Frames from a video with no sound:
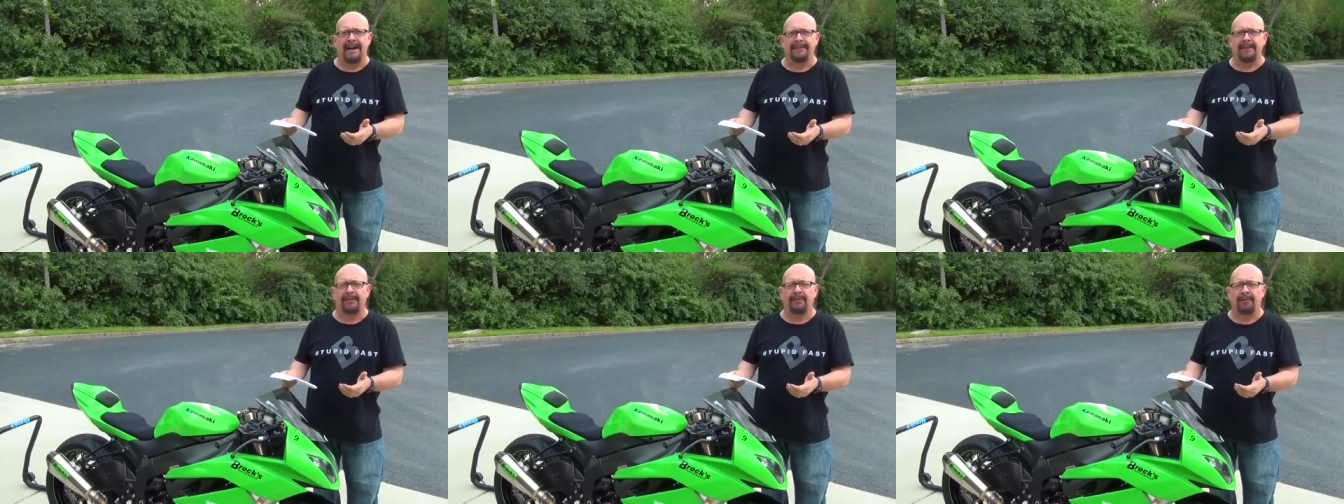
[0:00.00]

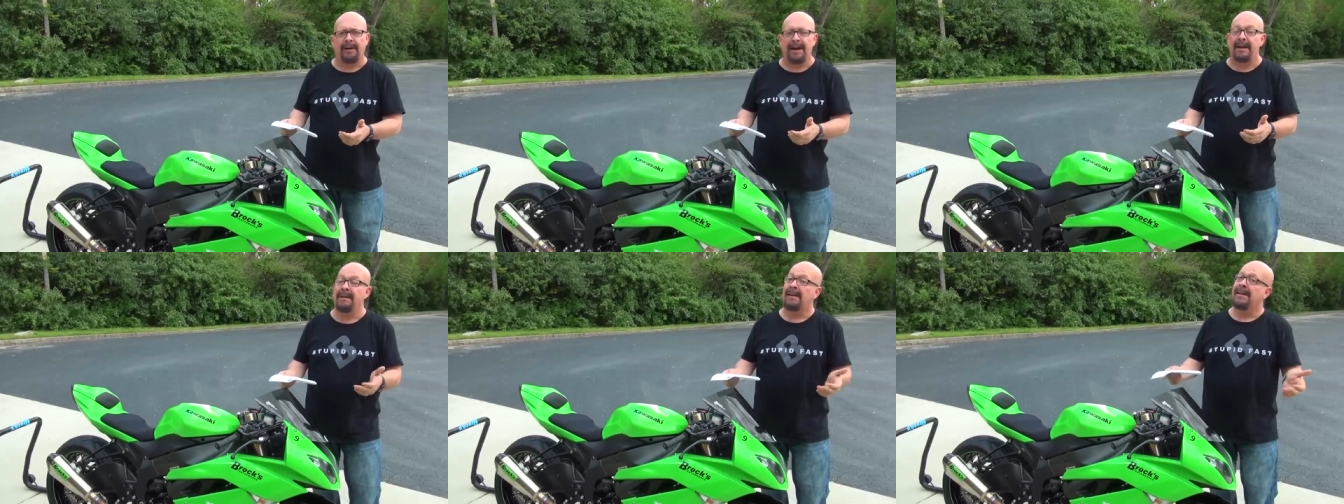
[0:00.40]
on the
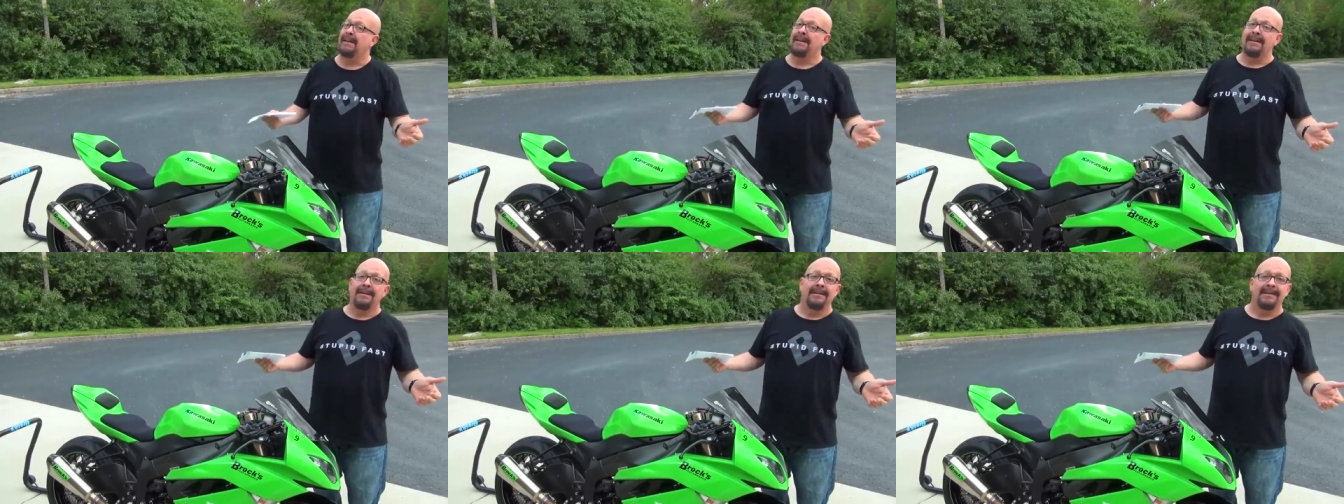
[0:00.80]
street.
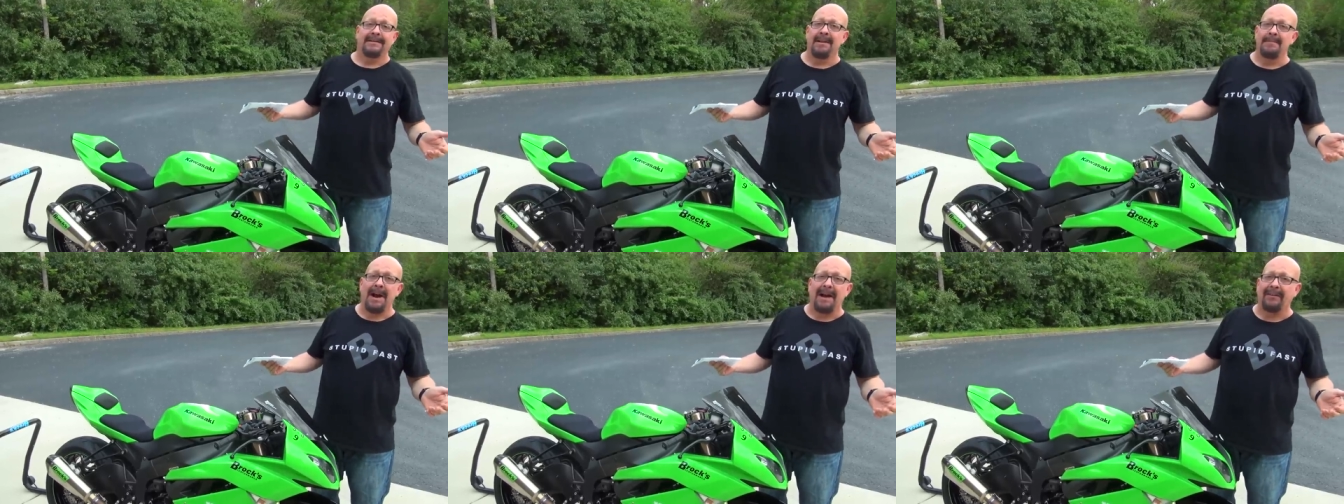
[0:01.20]

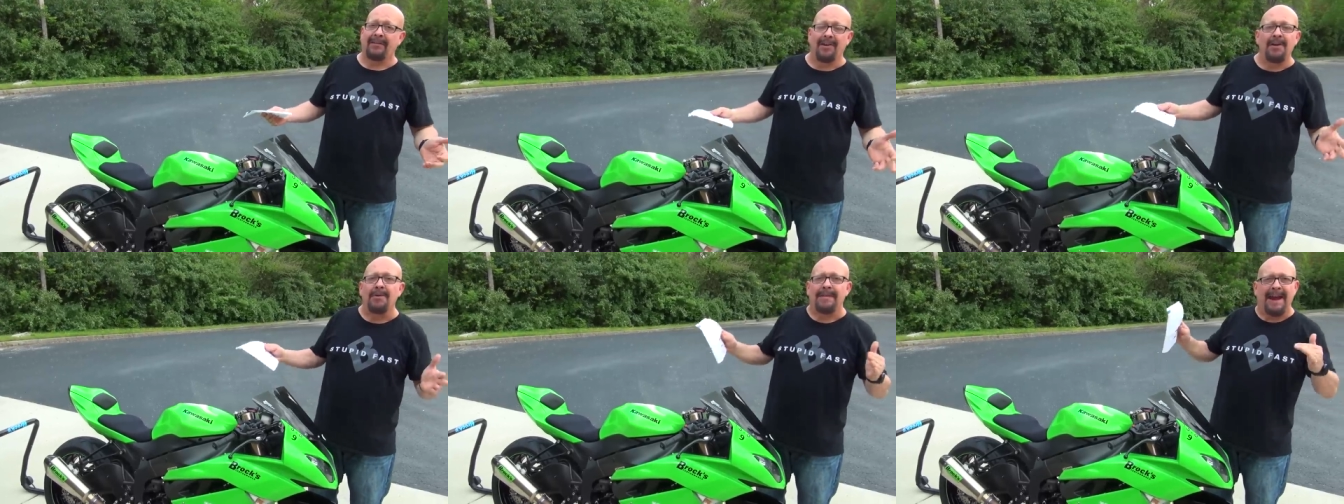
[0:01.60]
Some guys
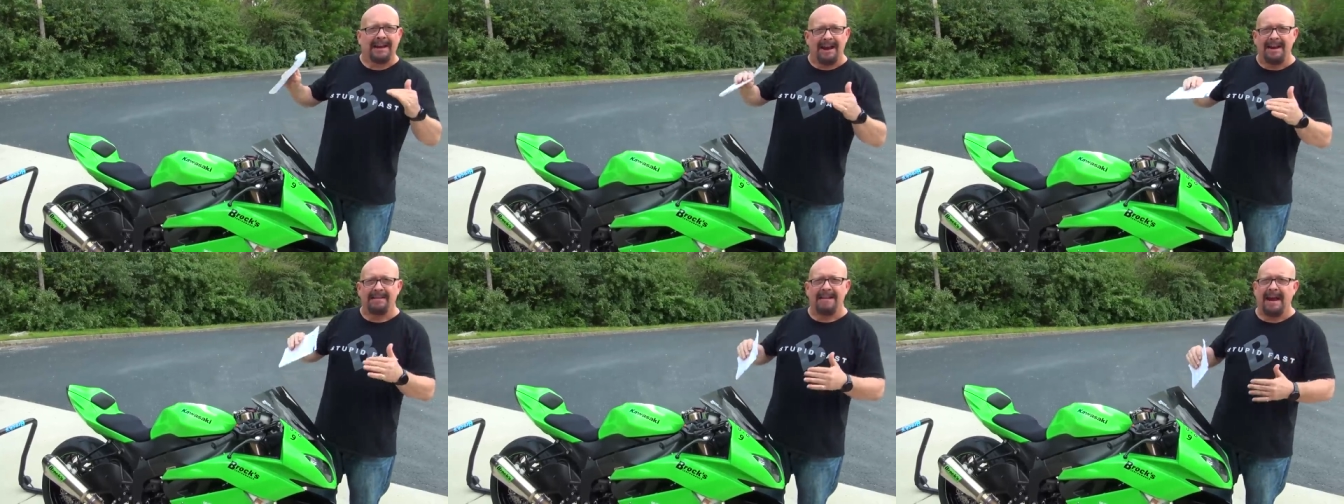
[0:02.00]
do. They
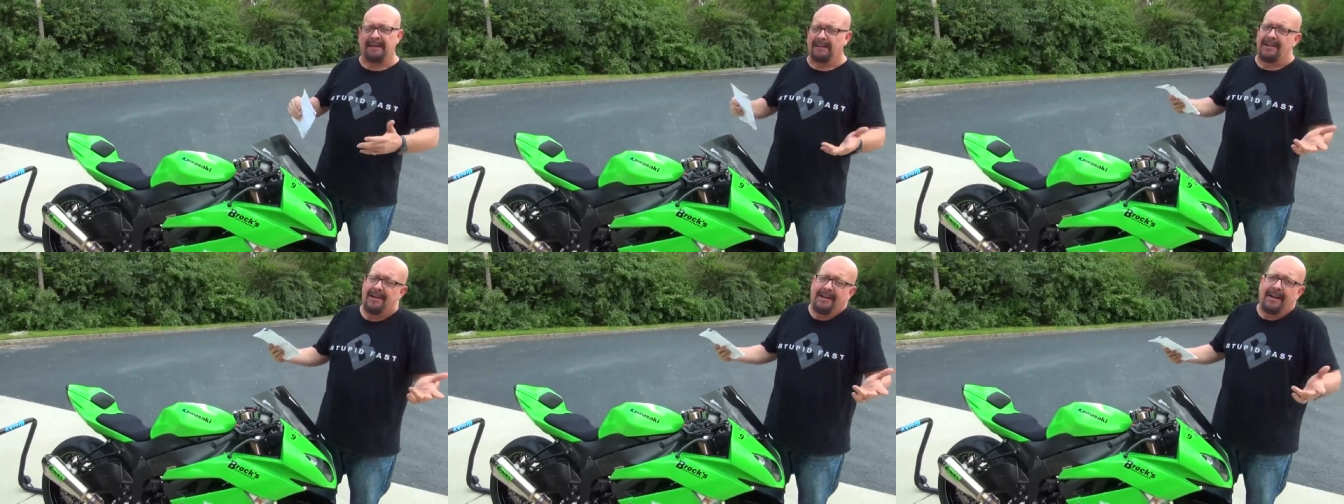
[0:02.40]
like
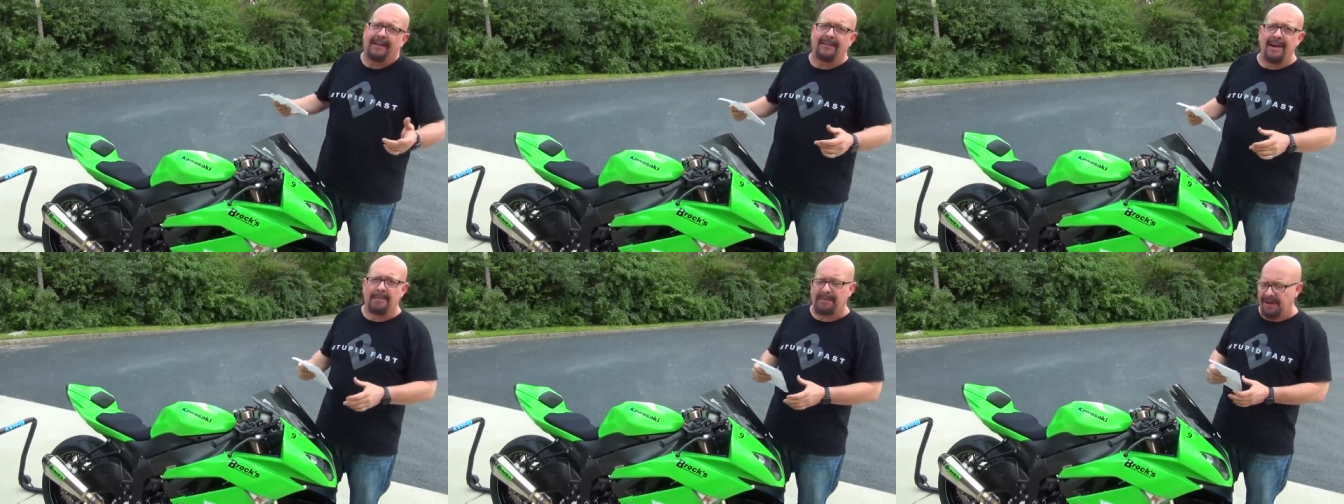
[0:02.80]
that look.
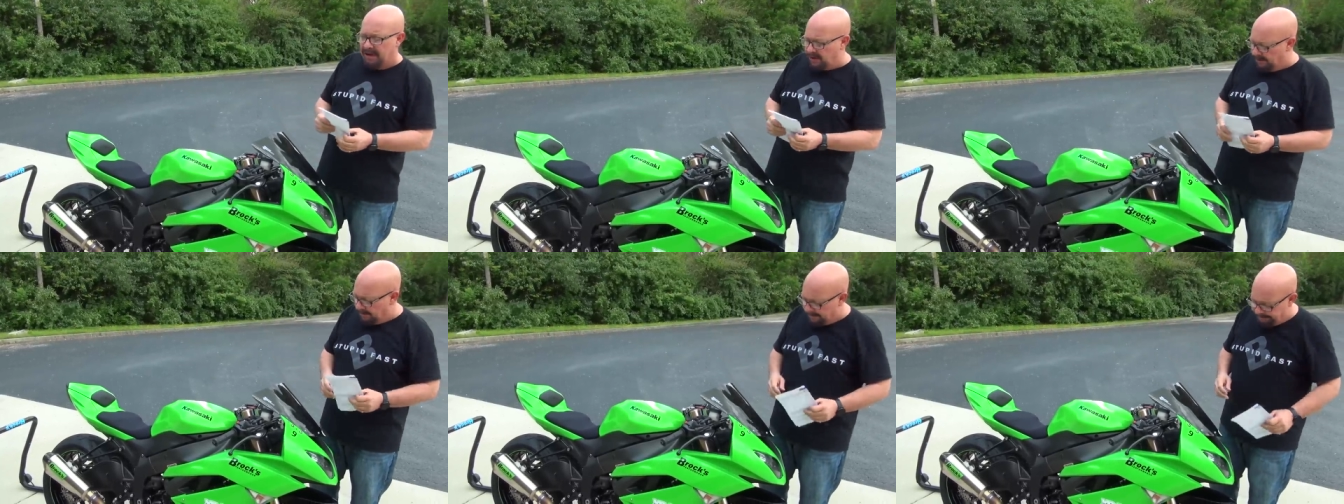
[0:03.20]
It's up to
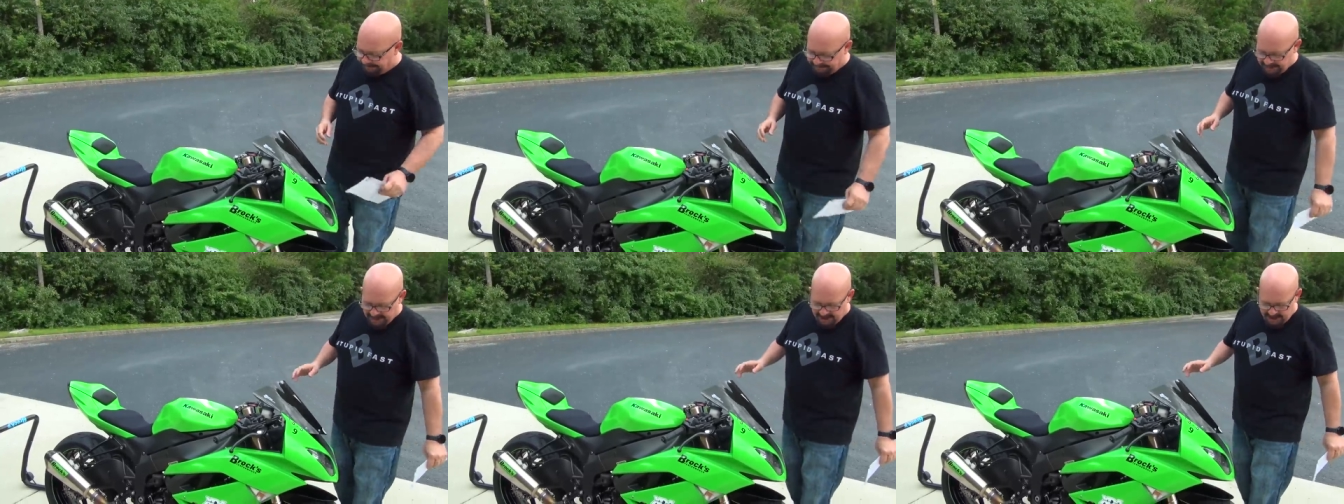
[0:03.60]
you.
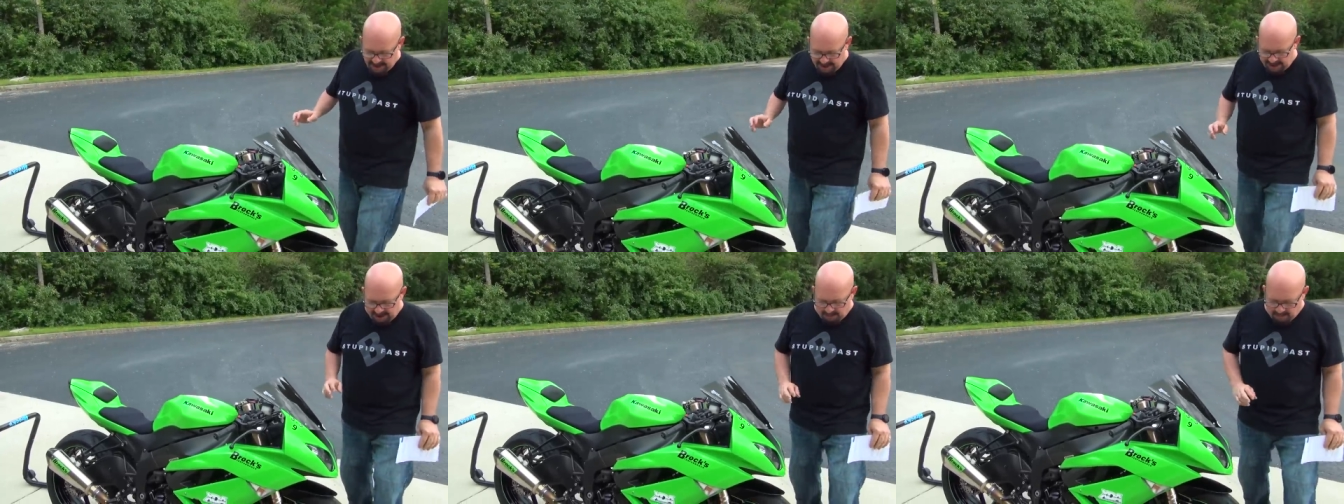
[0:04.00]

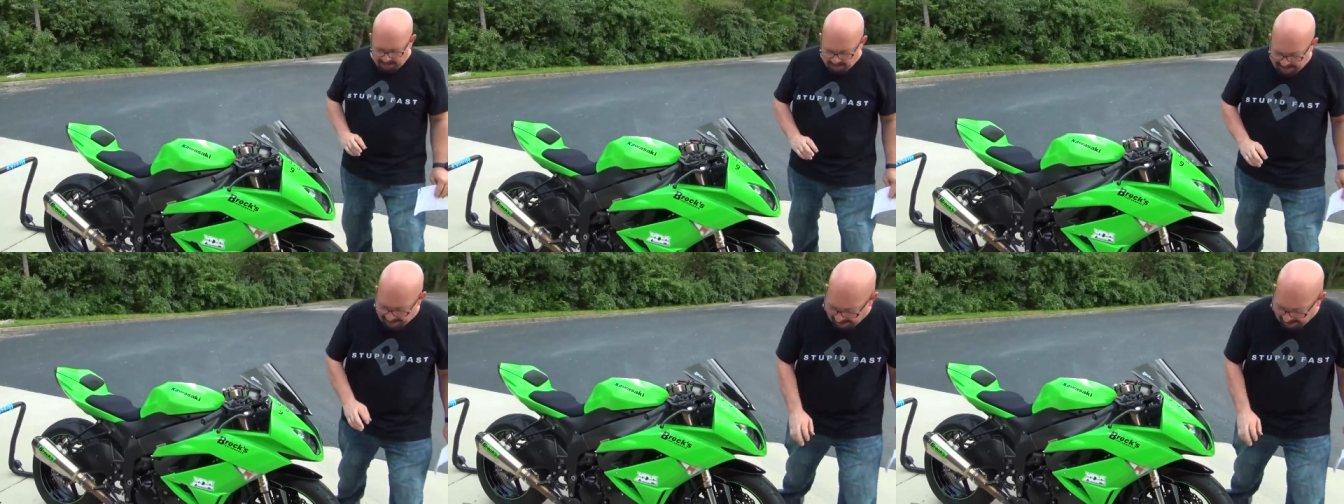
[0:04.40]
What do we